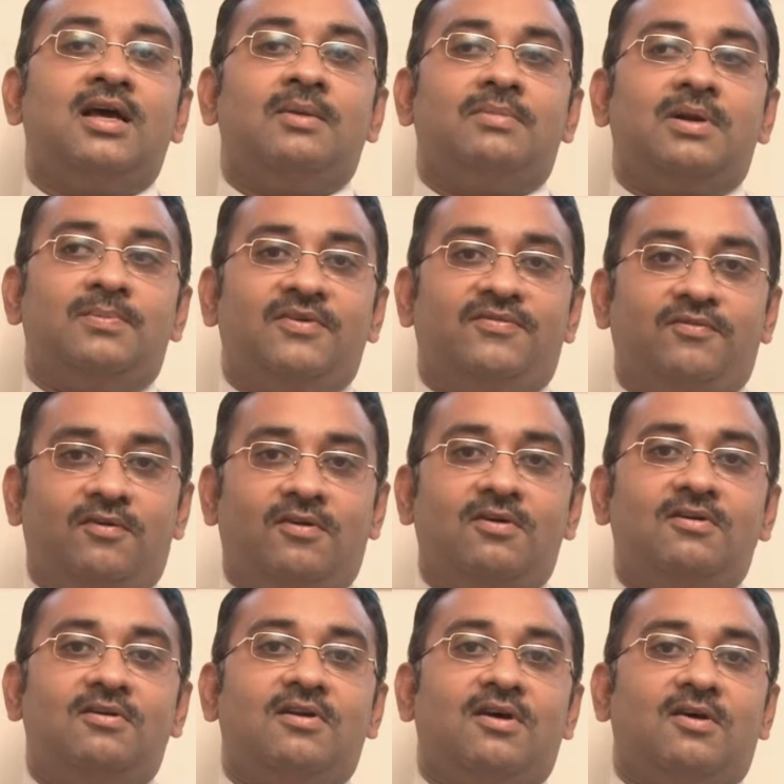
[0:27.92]
But
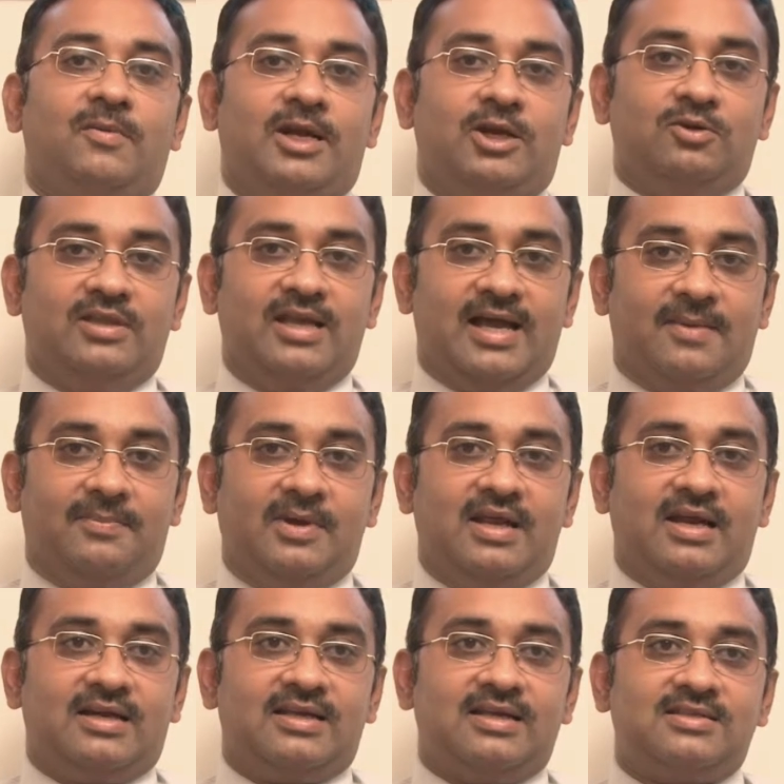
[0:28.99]
before we do the
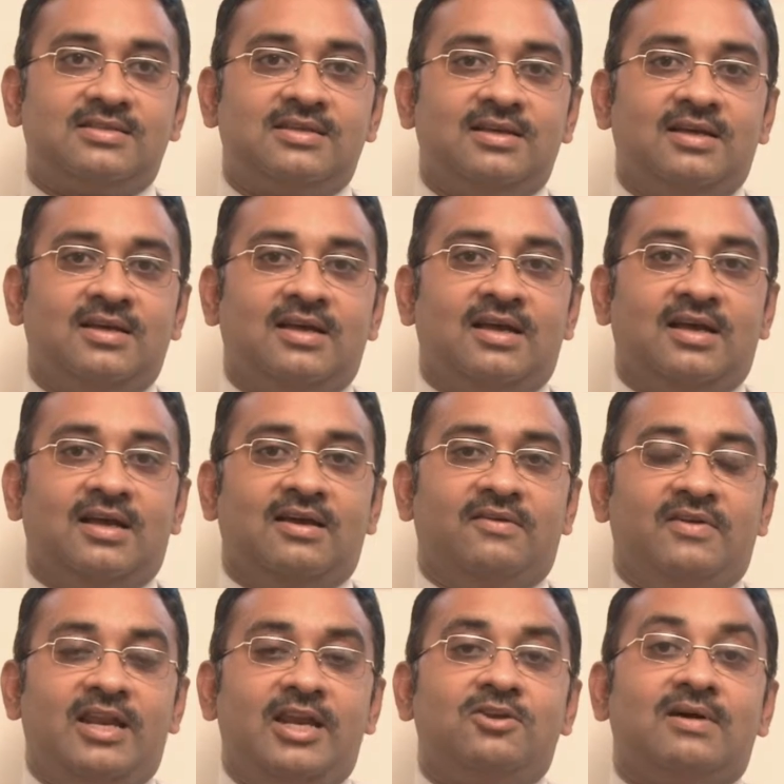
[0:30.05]
apnea test,
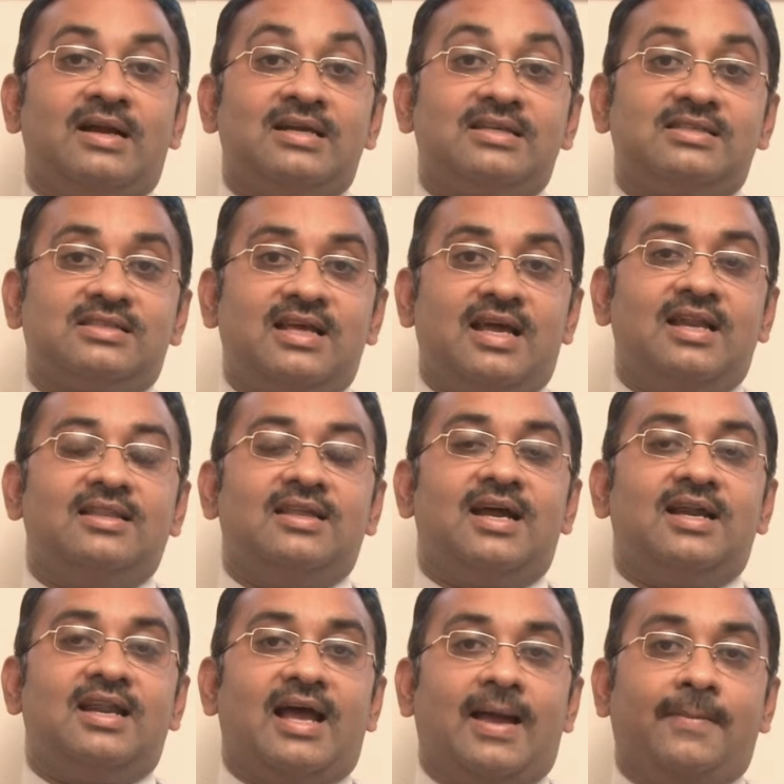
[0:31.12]
we need to understand
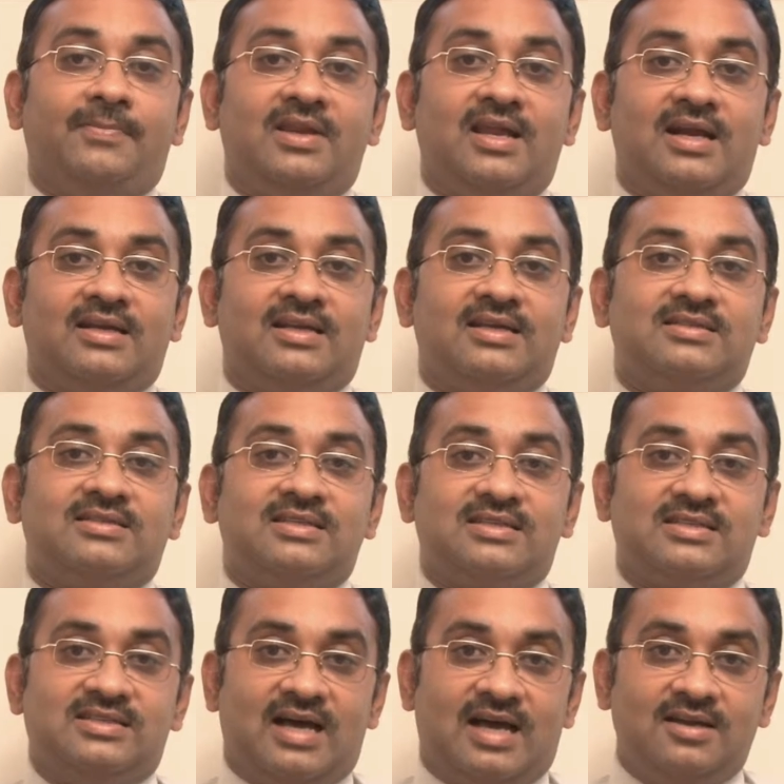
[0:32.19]
that apnea test is
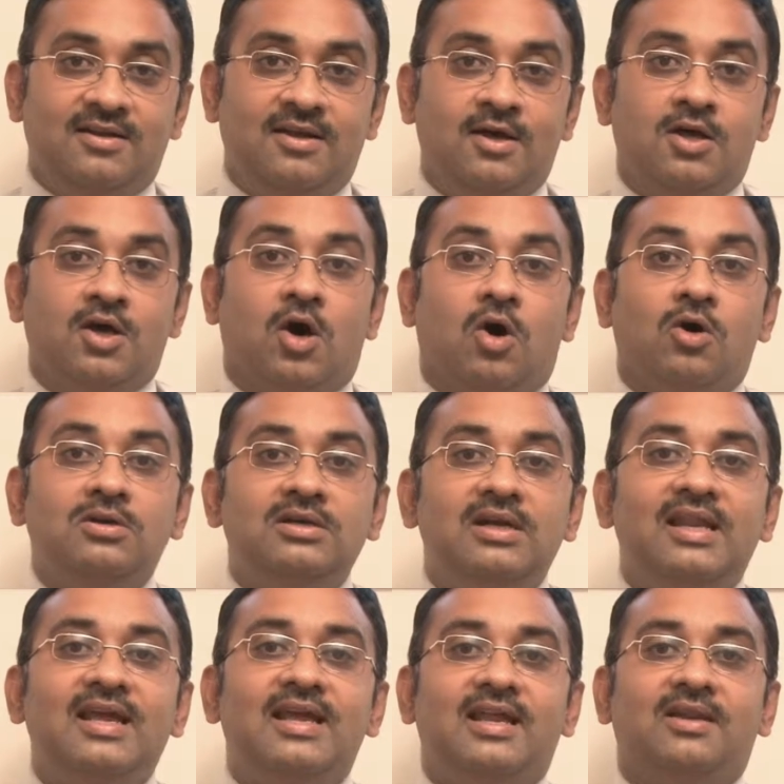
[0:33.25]
done
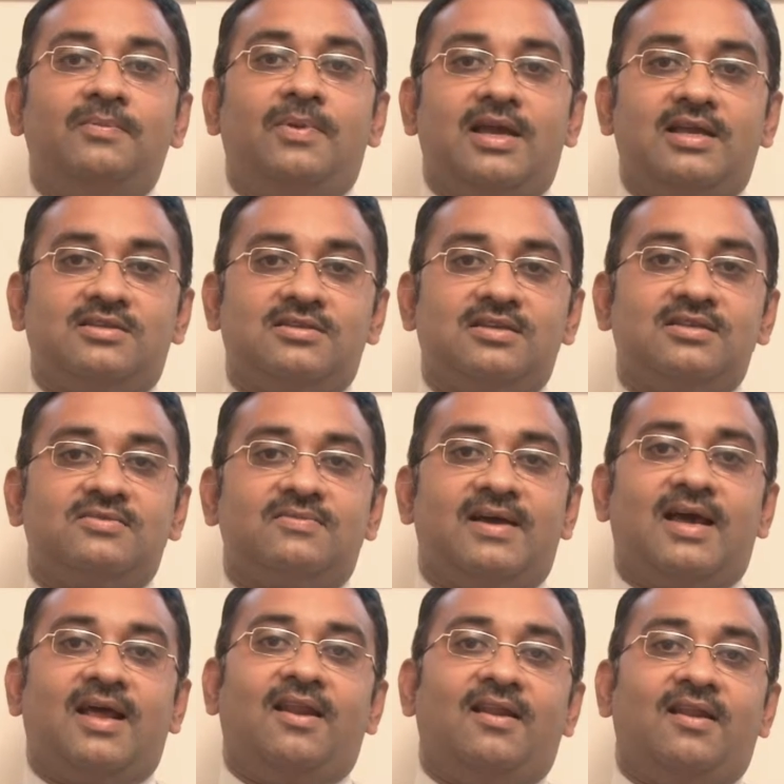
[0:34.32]
only in patients
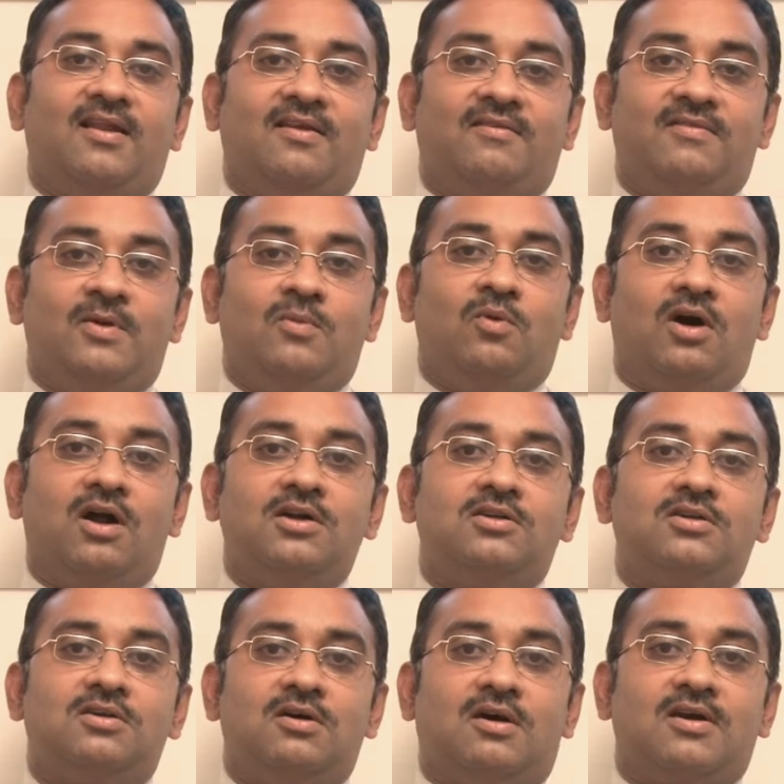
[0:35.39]
where we want
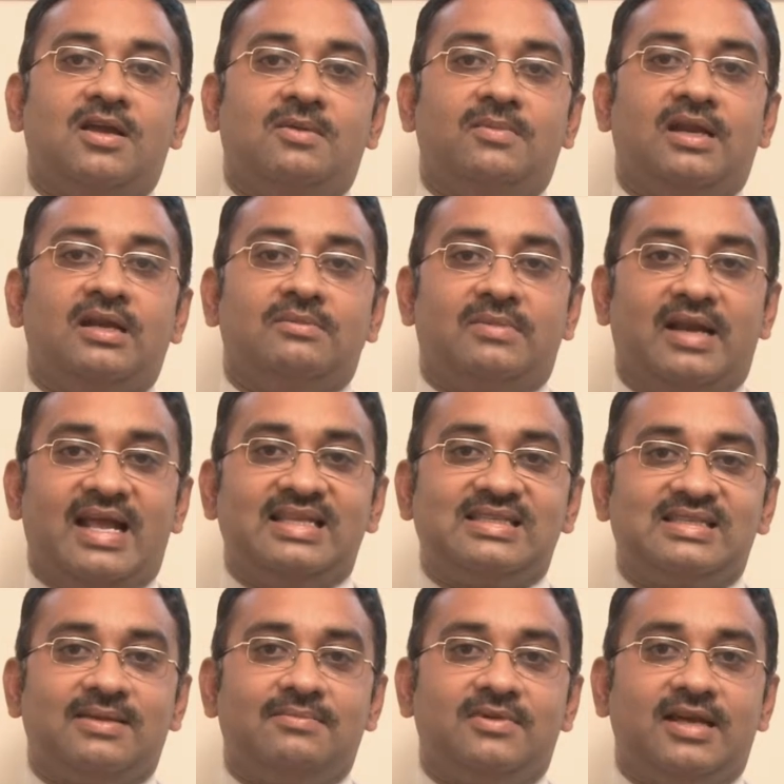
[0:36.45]
to document
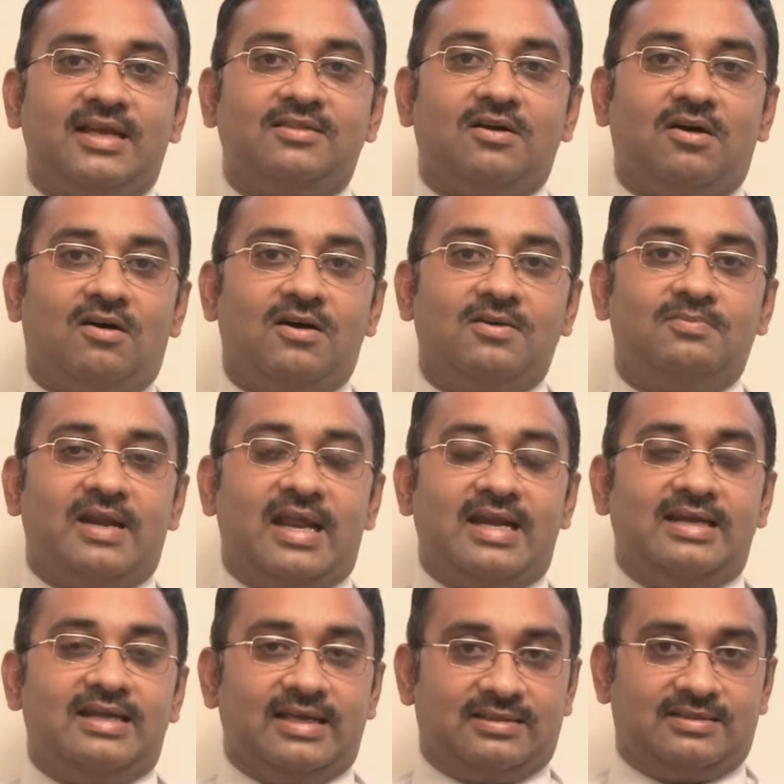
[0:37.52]
brainstem death or
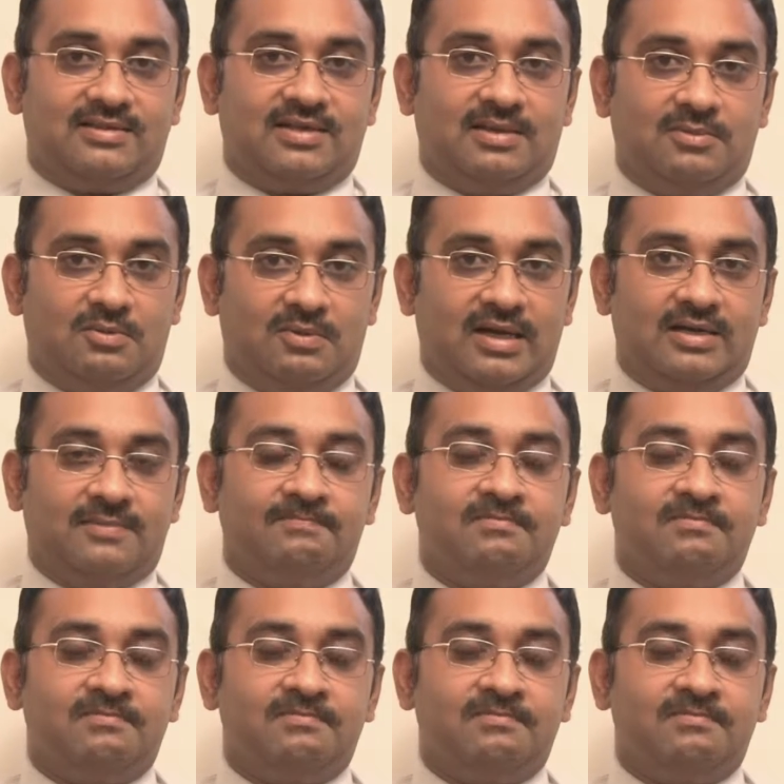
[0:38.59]
brain death, number one.